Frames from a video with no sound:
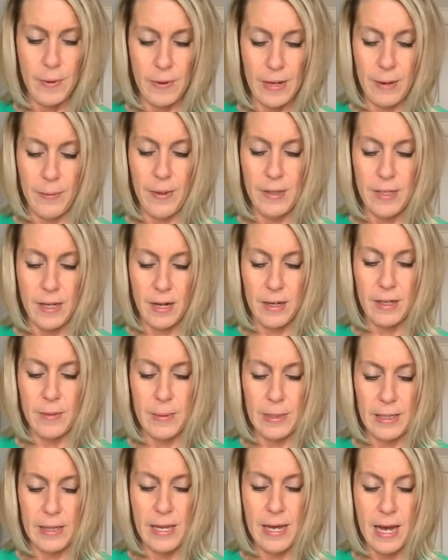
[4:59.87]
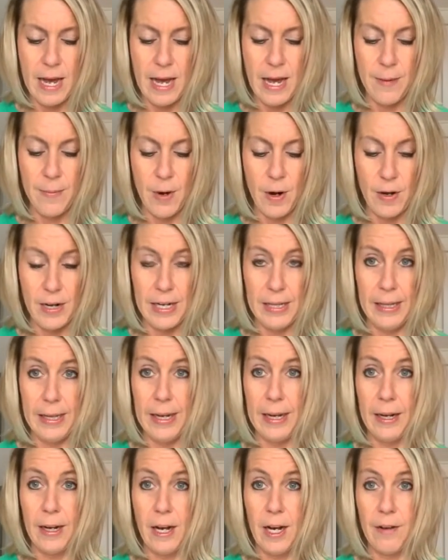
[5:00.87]
Okay, we talked about that. I'm already
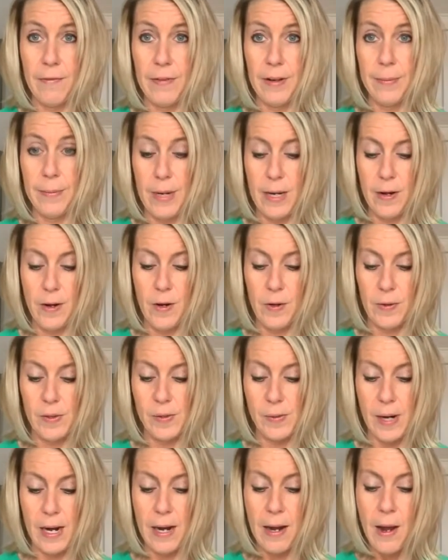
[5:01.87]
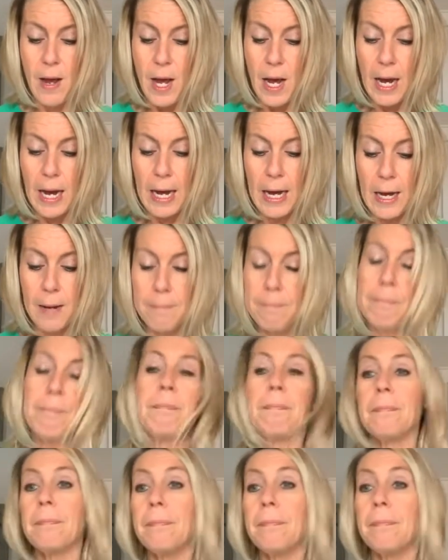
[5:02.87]
like off on my notes, right? Um,